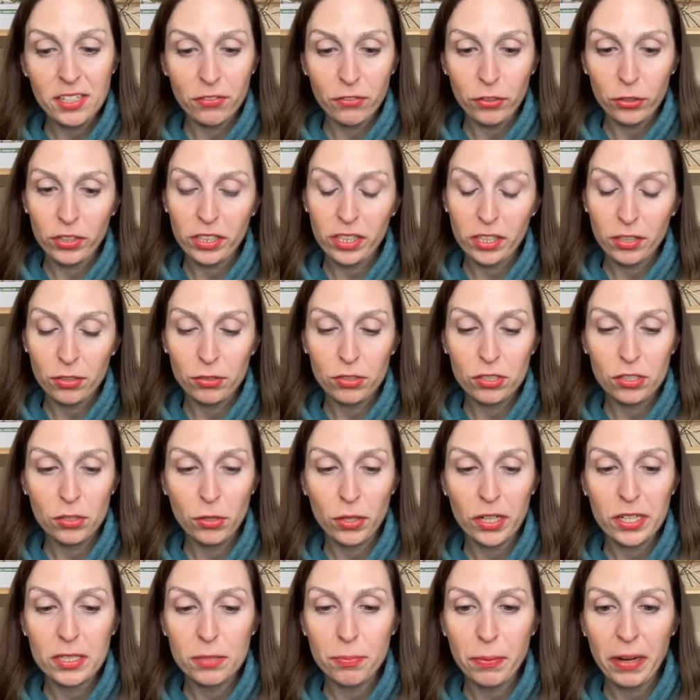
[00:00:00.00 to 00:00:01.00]
I've only used
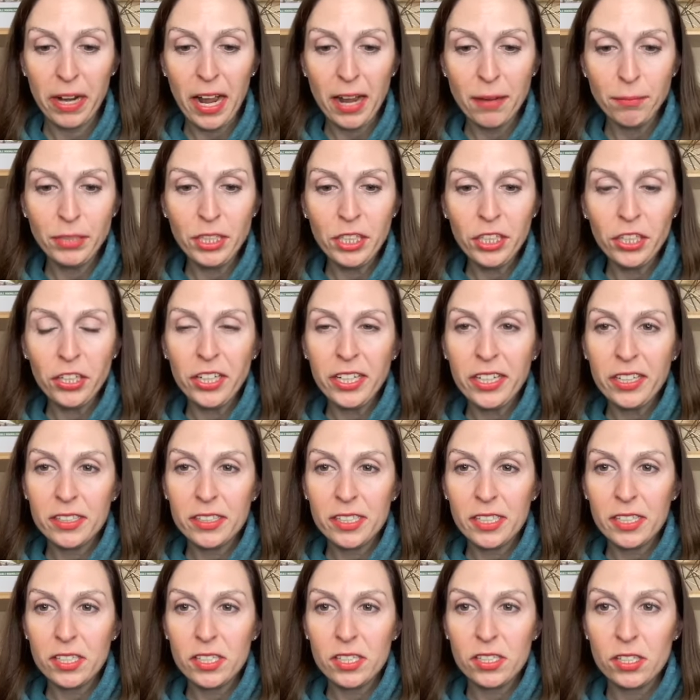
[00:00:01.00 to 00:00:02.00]
yours, but I'm
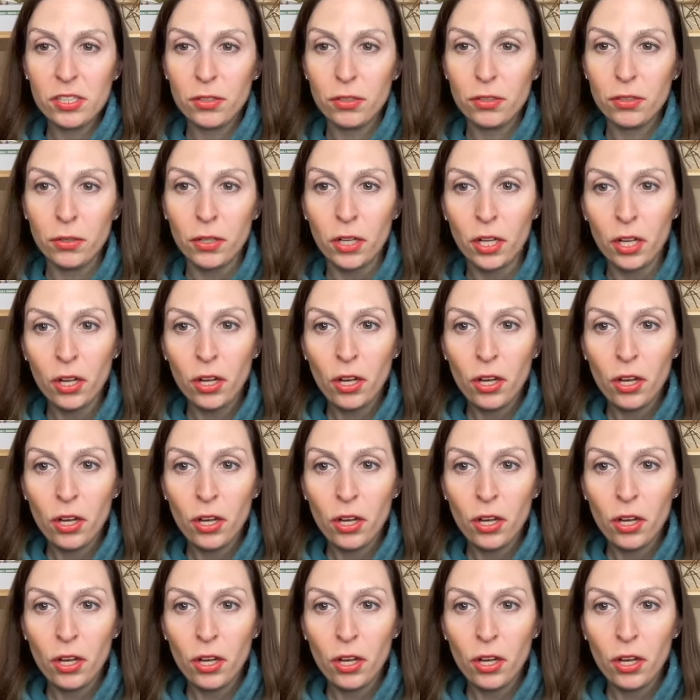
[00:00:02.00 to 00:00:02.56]
curious as to